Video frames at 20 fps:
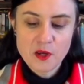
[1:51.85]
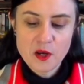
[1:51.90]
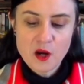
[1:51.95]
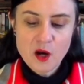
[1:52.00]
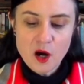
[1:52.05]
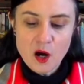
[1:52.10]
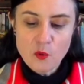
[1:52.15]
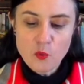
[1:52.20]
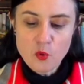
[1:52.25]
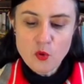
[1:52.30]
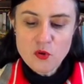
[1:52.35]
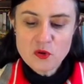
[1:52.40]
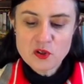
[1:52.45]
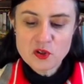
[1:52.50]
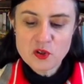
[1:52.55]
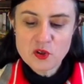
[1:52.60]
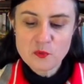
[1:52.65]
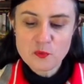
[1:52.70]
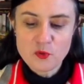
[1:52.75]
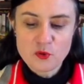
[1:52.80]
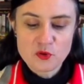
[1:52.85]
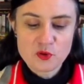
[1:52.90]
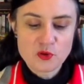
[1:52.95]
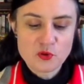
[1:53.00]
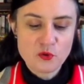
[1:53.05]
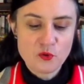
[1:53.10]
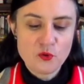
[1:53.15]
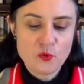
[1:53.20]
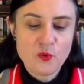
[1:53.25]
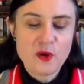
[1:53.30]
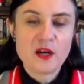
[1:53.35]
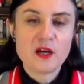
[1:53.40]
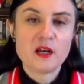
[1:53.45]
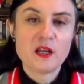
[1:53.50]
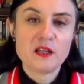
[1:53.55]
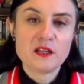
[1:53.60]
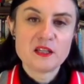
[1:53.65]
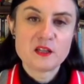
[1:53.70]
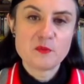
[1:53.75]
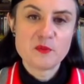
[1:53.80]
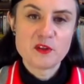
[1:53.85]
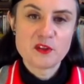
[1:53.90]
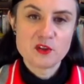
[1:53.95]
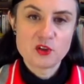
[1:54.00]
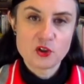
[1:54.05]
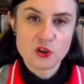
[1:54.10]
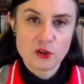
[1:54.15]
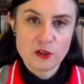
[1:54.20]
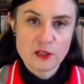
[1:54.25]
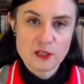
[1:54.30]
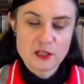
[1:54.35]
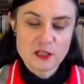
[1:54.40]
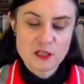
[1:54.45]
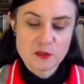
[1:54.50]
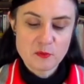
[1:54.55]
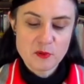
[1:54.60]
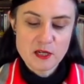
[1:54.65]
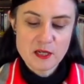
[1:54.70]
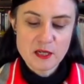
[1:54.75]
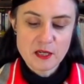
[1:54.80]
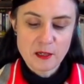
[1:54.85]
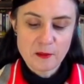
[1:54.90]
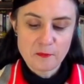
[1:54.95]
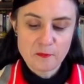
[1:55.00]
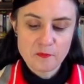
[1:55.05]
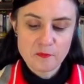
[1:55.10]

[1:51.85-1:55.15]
I walk to the bookstore where Elizabeth Jolly is speaking.